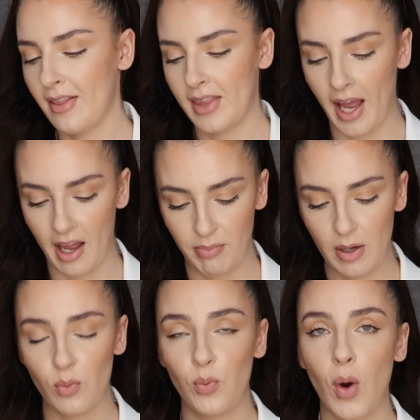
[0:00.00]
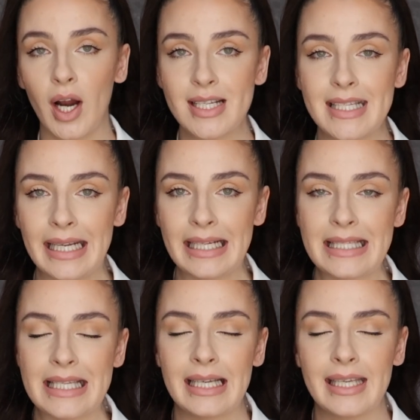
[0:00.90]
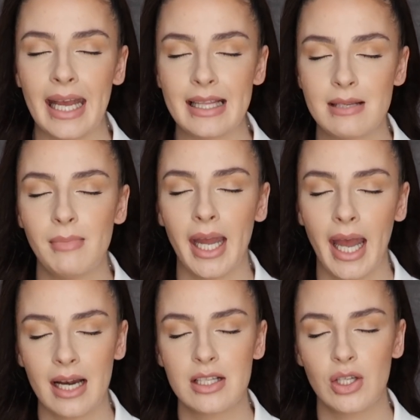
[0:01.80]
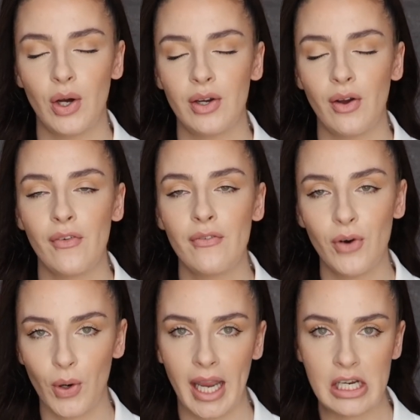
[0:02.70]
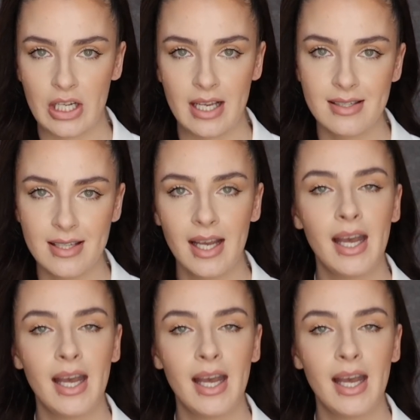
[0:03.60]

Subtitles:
that I've been wanting to get my hands on for ages.